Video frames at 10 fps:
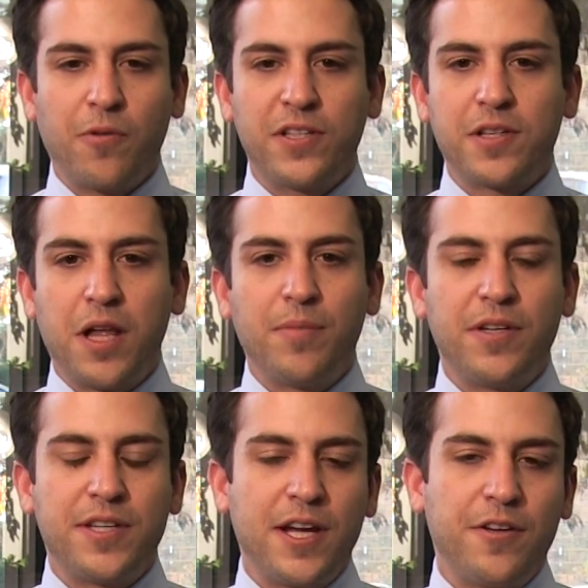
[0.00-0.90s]
rates climbed in
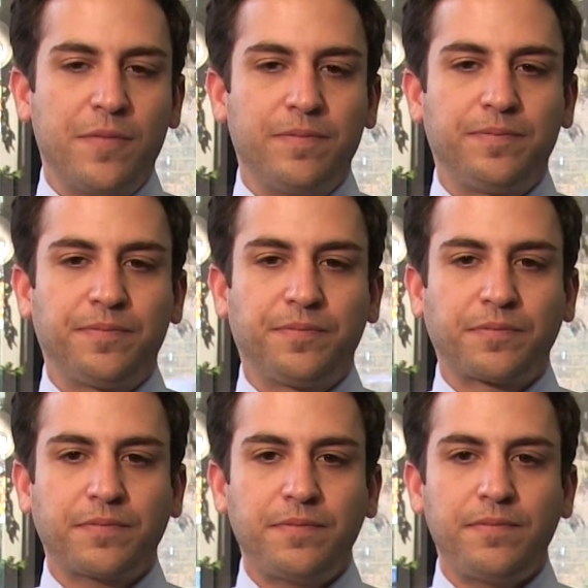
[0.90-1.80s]
tandem.
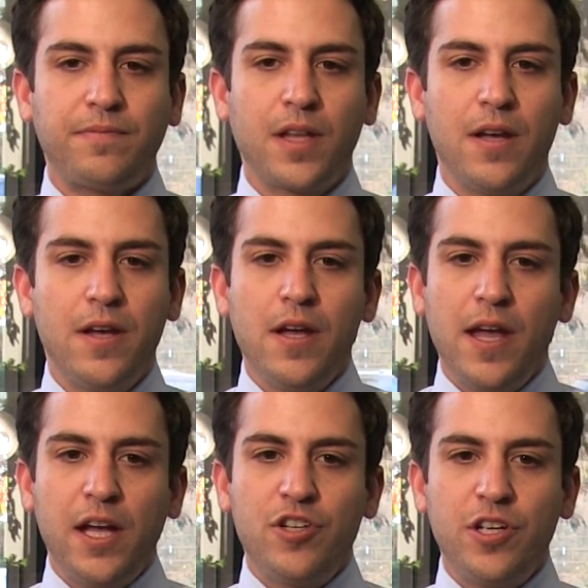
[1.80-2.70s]

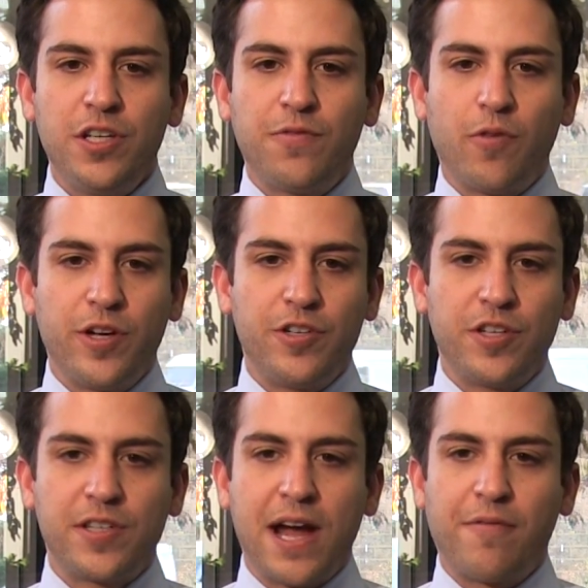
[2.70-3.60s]
AG
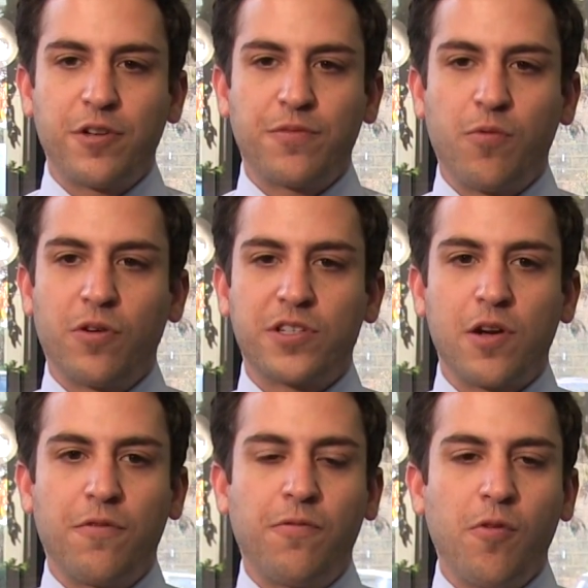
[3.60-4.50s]
voyages averaged world-scale
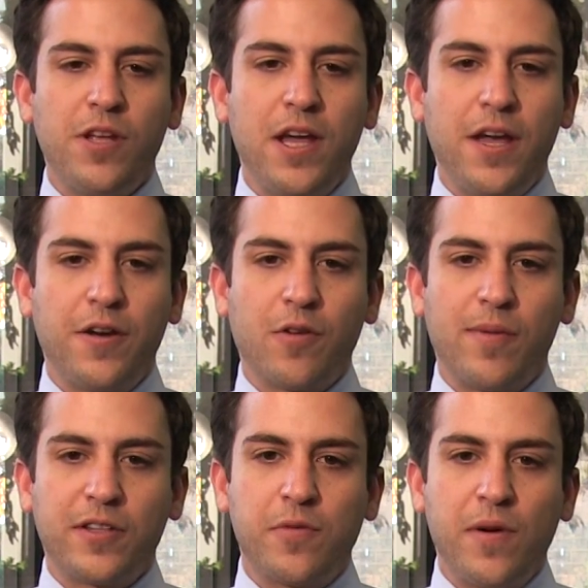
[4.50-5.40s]
48, or
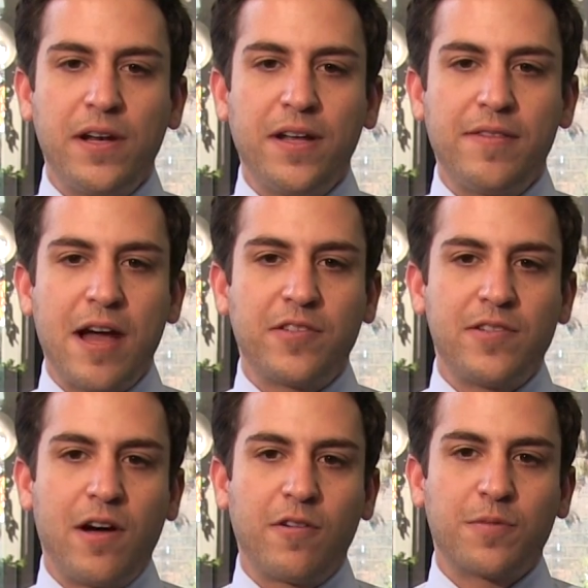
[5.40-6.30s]
about
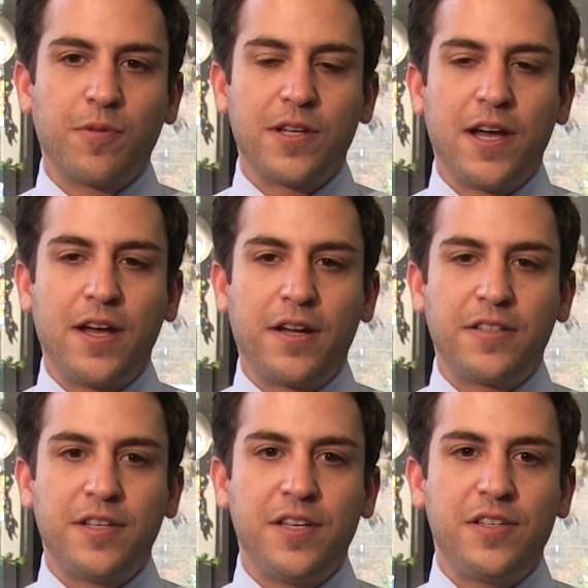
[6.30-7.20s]
$29,000 per day on a
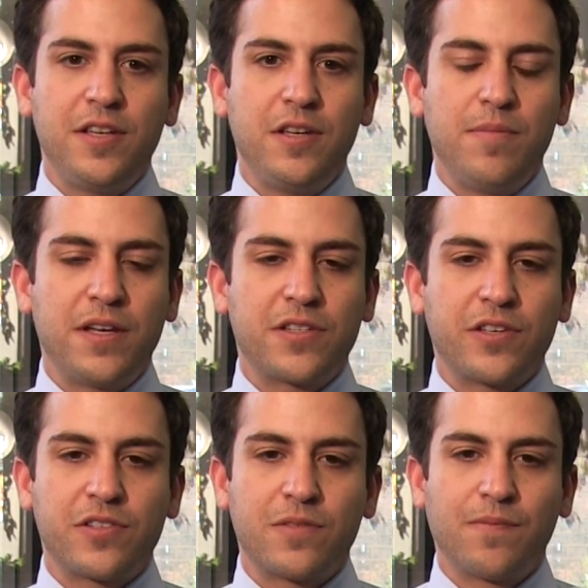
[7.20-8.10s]
TCE
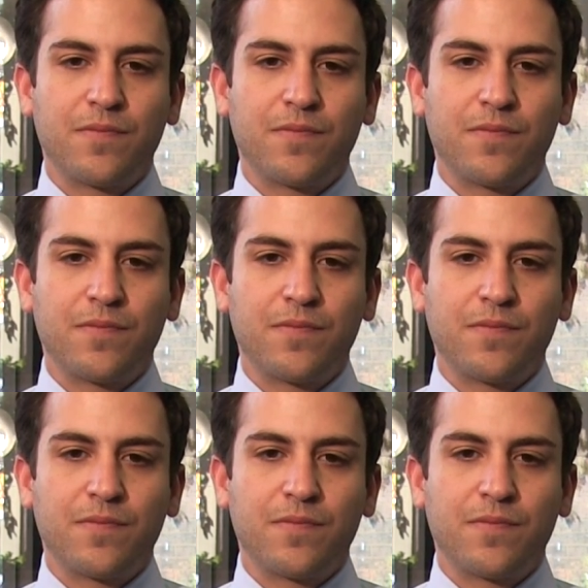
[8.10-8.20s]
basis.